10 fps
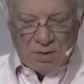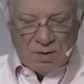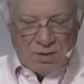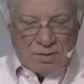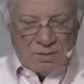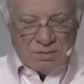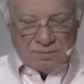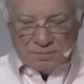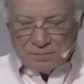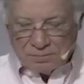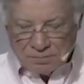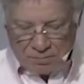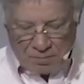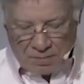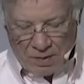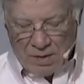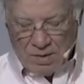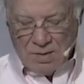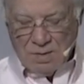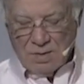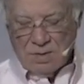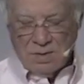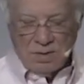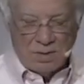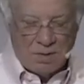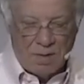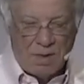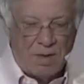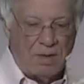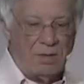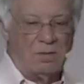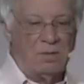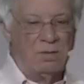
[no speech]